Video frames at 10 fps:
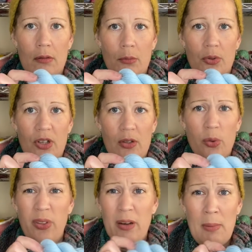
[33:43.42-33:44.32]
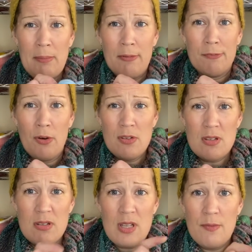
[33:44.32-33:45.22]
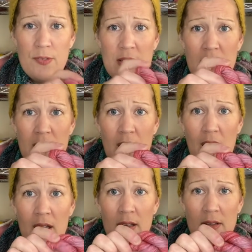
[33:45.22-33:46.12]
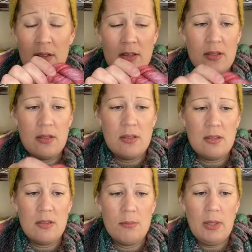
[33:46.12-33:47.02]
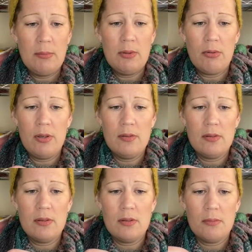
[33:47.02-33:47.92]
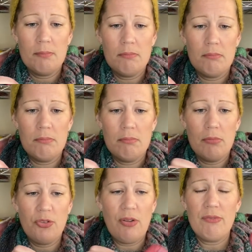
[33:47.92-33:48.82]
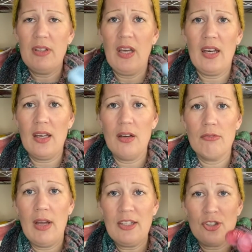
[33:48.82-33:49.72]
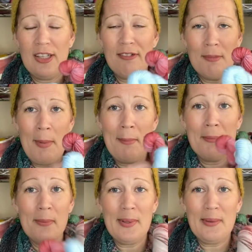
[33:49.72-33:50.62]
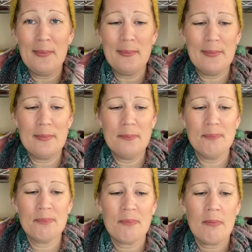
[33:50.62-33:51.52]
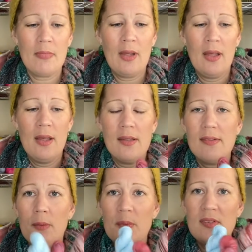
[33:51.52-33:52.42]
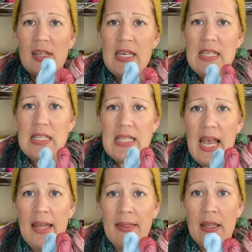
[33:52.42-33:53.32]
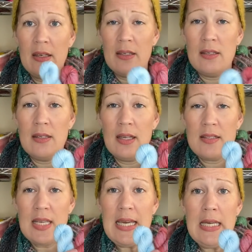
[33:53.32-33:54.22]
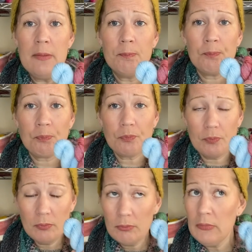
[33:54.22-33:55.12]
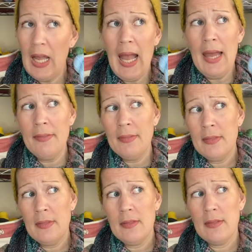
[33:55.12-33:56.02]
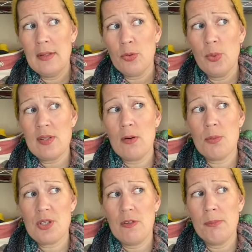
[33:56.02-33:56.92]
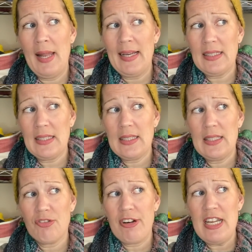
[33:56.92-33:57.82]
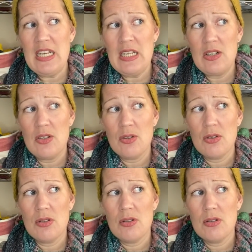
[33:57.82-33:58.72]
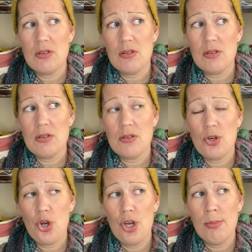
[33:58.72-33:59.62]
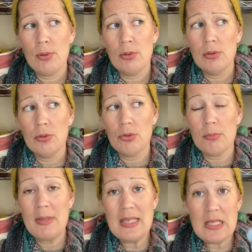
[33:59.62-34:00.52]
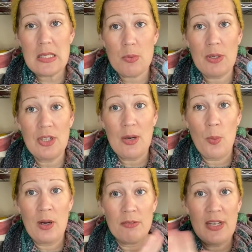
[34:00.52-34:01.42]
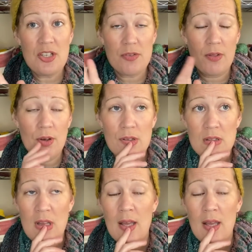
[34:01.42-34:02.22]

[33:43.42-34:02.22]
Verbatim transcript: What did I call that? Maybe frost or something and maybe rose or something. I can't actually remember what I call them. So it was these and then a tea. And there's always an option of black, green, herbal or mixed when you get one of each of those.